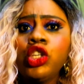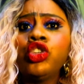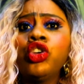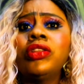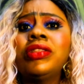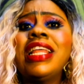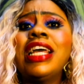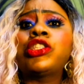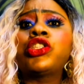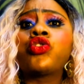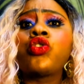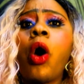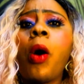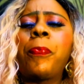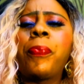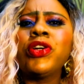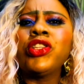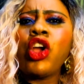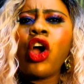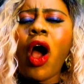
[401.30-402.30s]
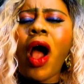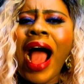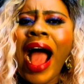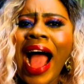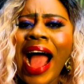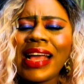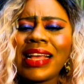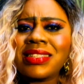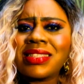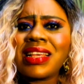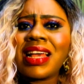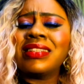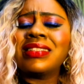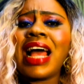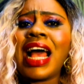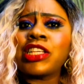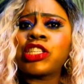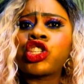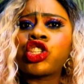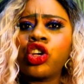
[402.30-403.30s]
You need to open your eyes
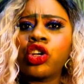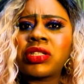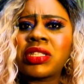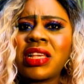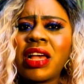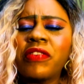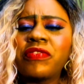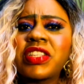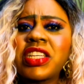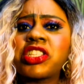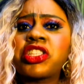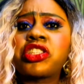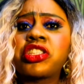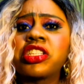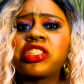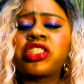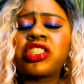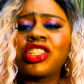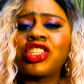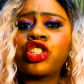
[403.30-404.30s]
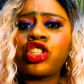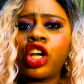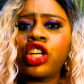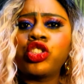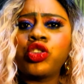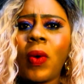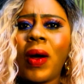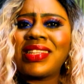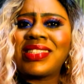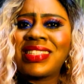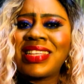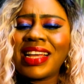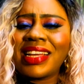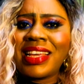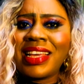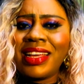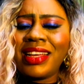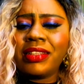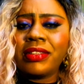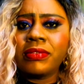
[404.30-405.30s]
and ask yourself, this decision you are
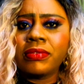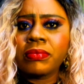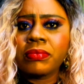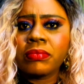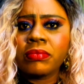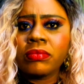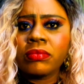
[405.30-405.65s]
taking,